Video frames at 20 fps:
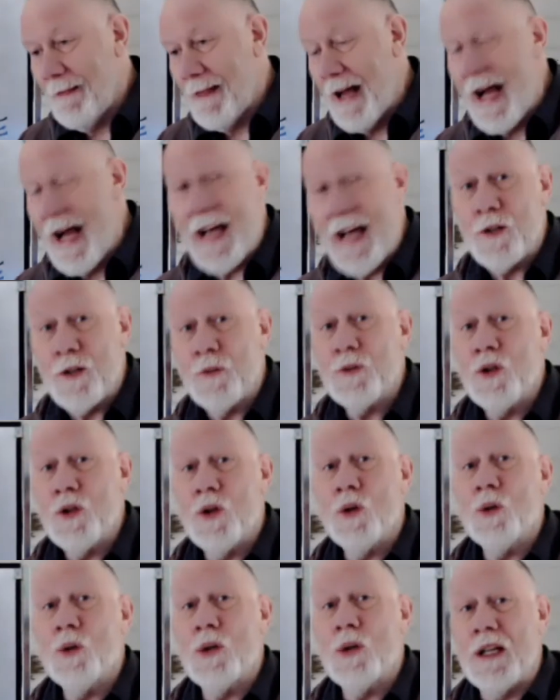I don't
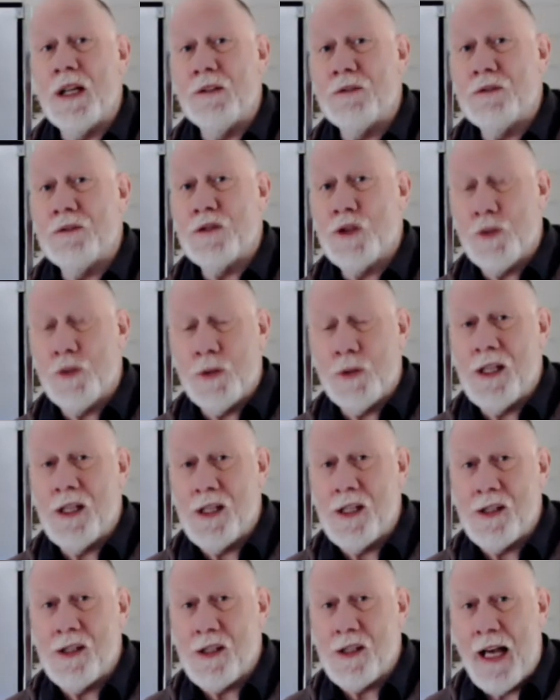know if
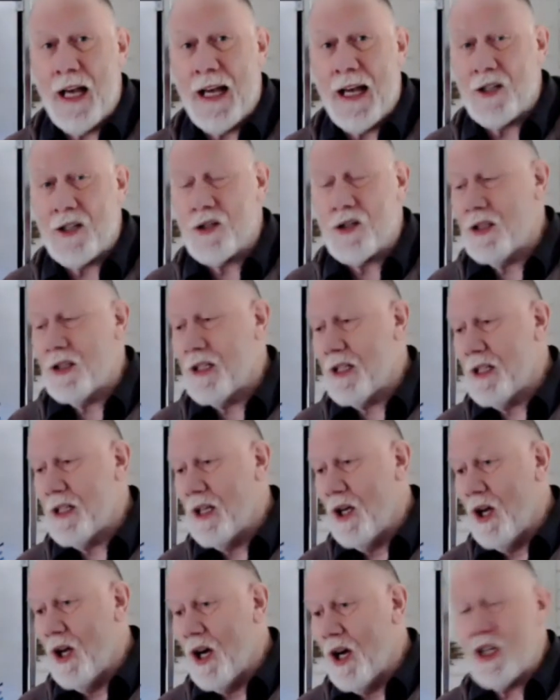trees actually
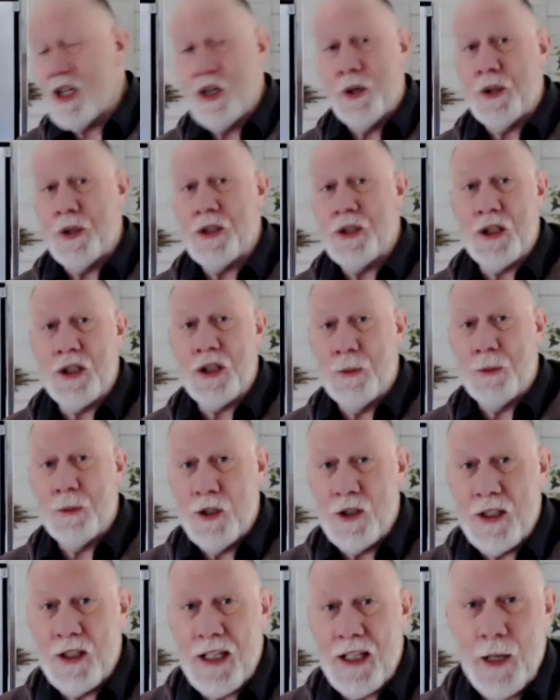are going to
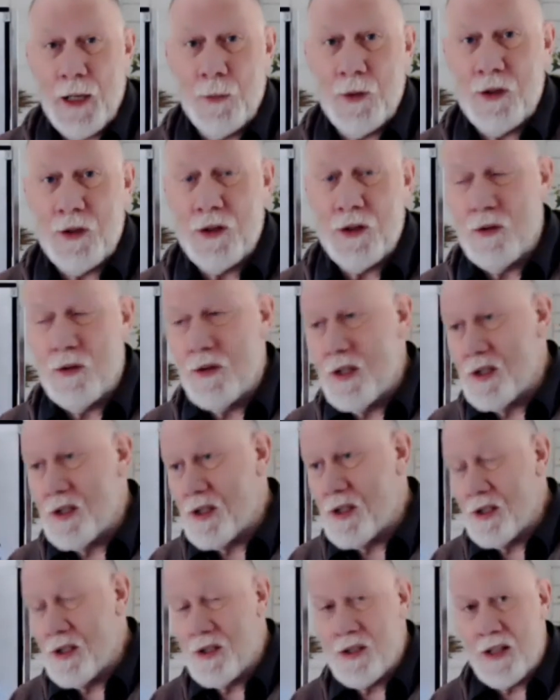communicate with you.
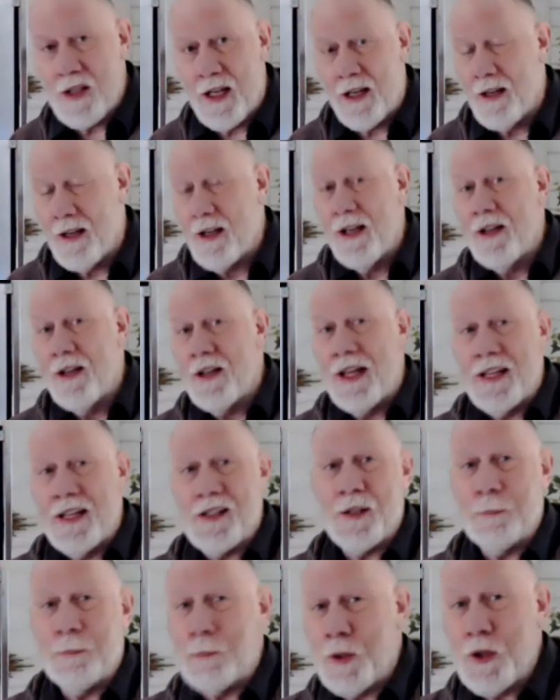That's
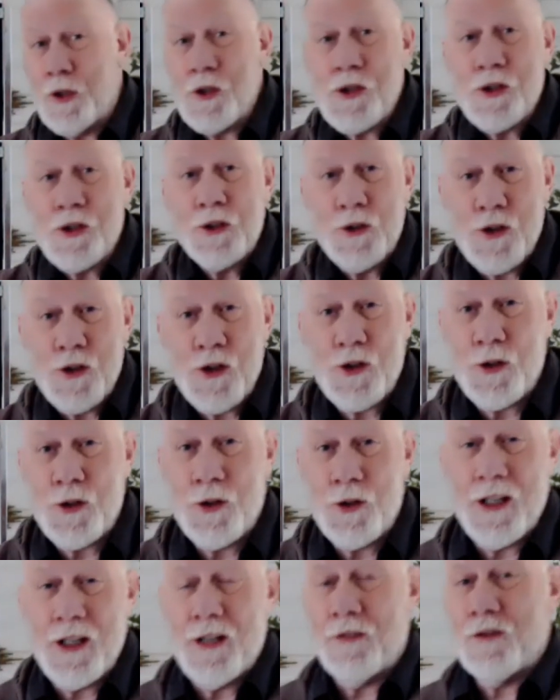a personal
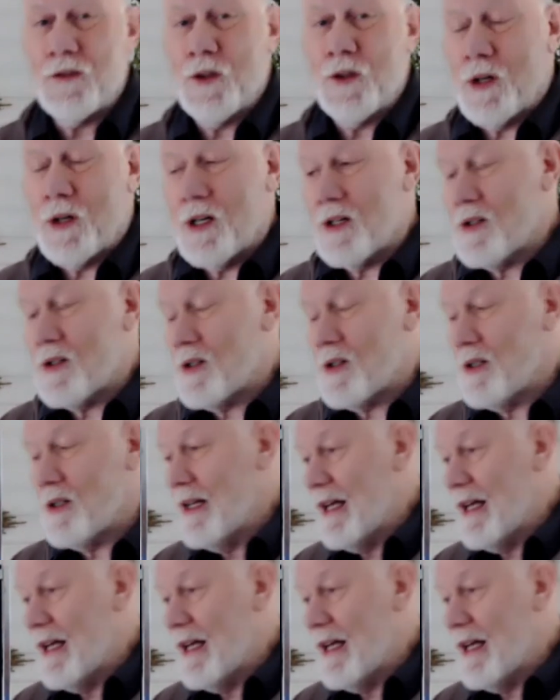story of yours.